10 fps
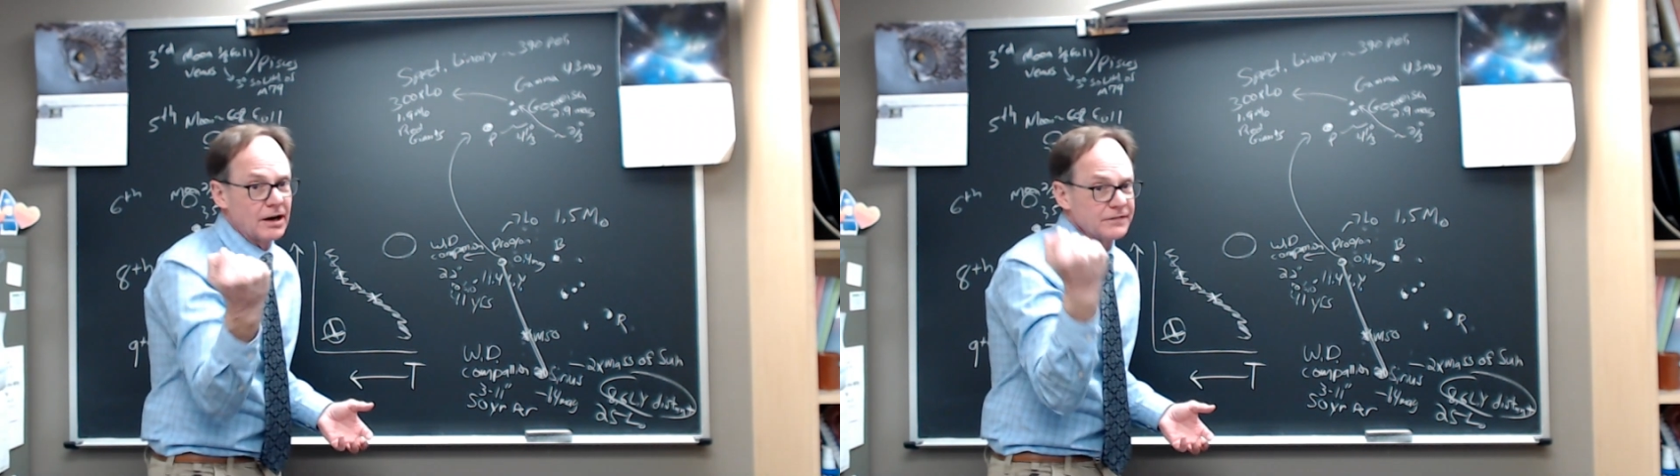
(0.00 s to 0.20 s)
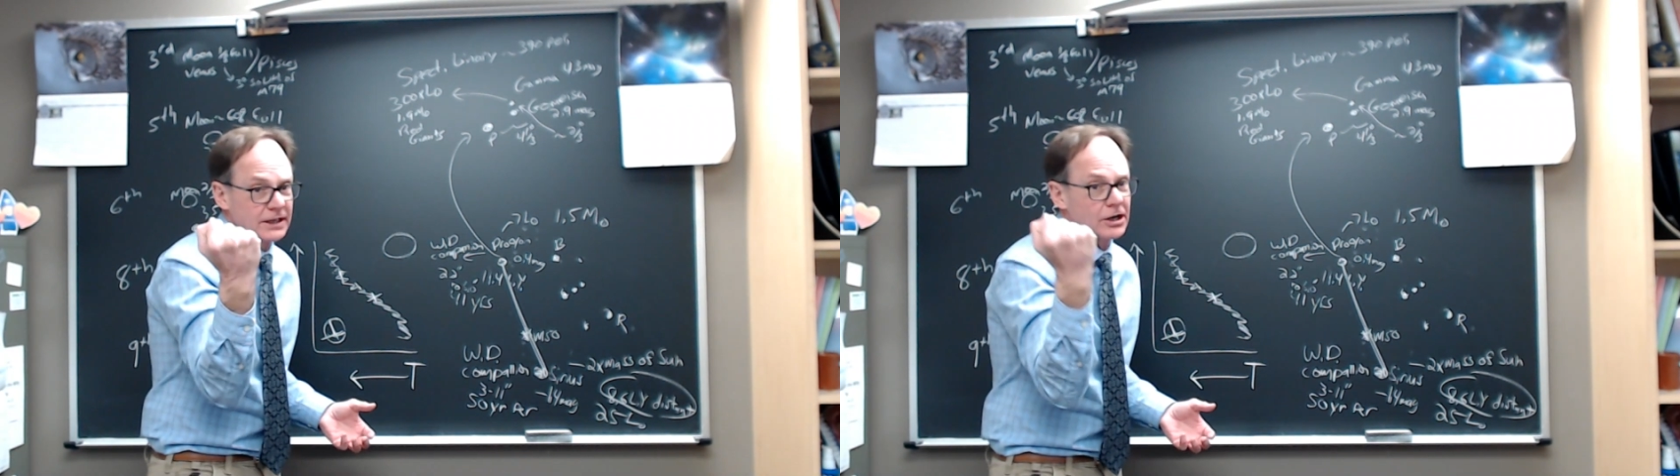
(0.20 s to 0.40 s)

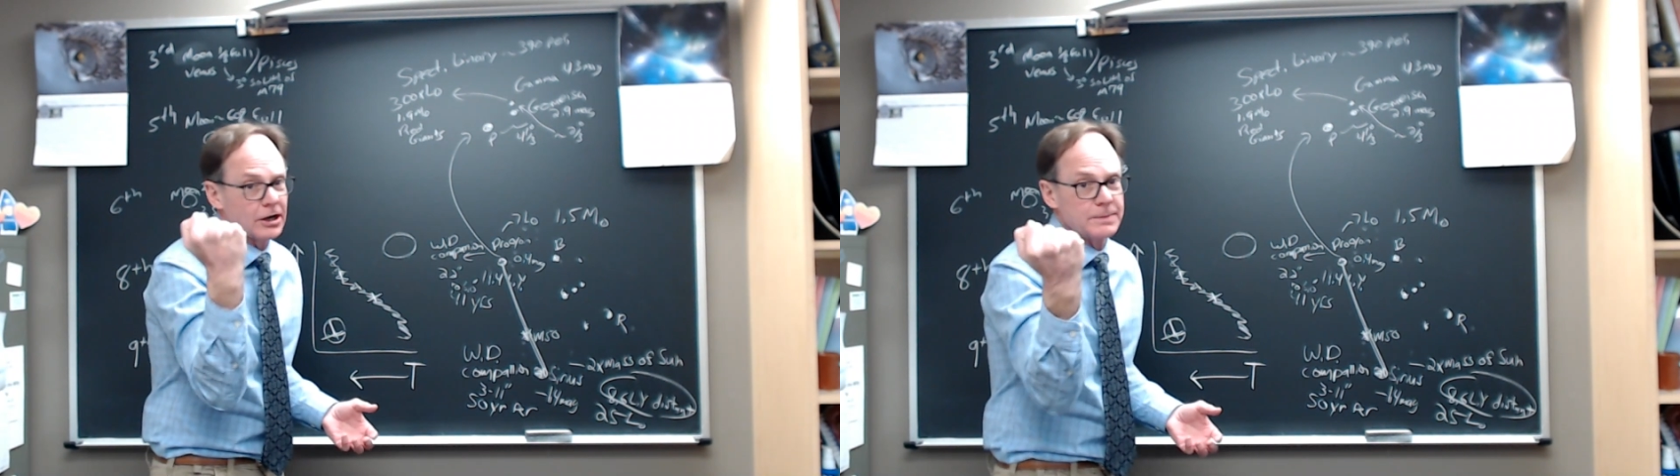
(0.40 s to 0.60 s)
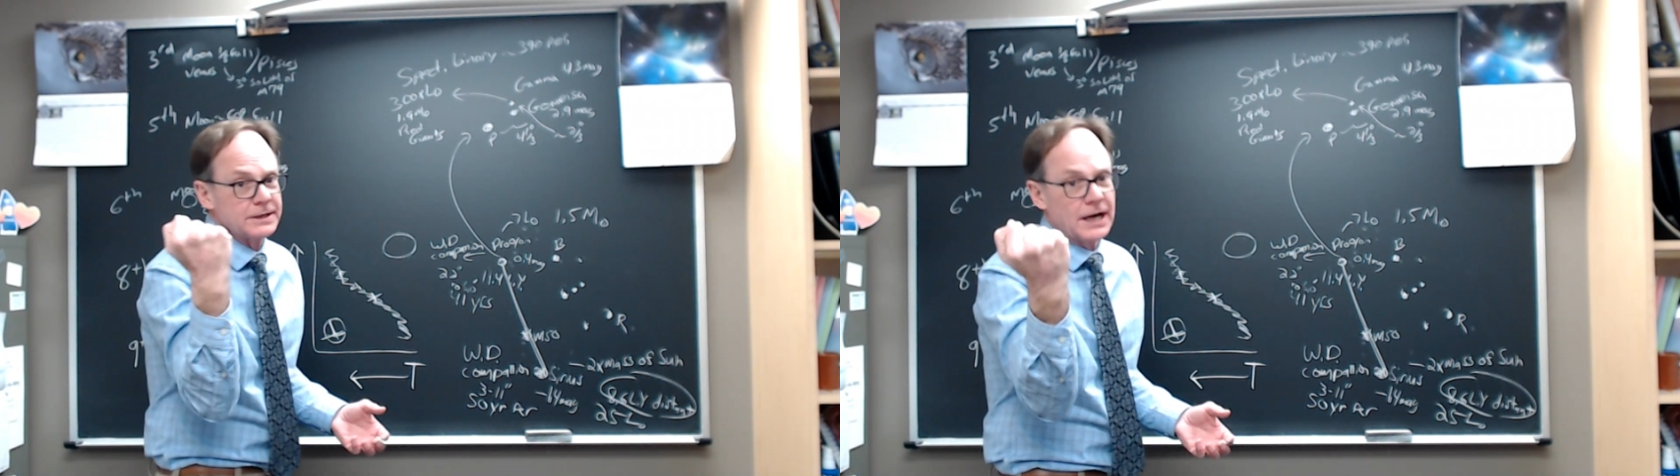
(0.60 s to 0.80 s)
often a
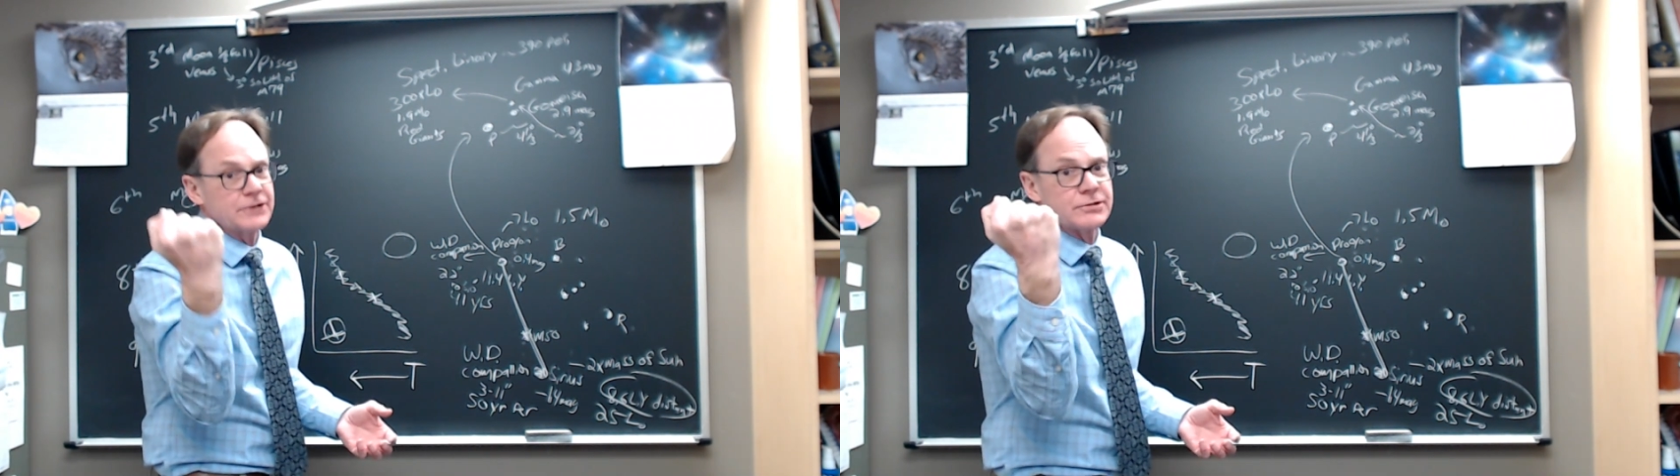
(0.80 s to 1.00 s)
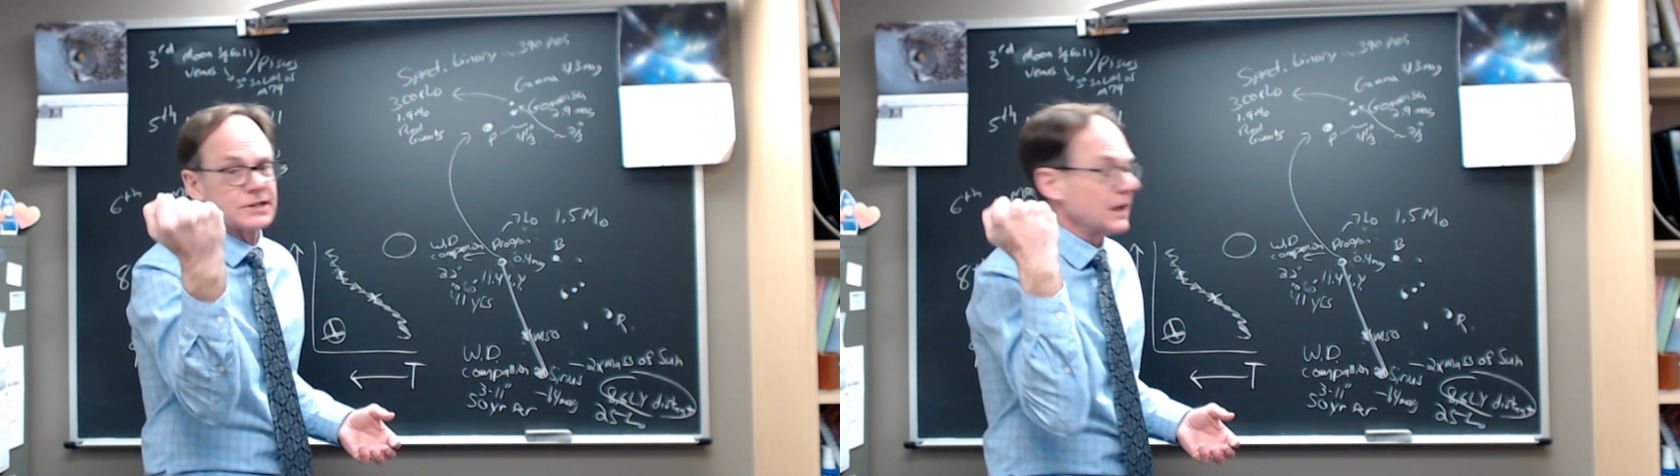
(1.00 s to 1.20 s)
carbon, nitrogen,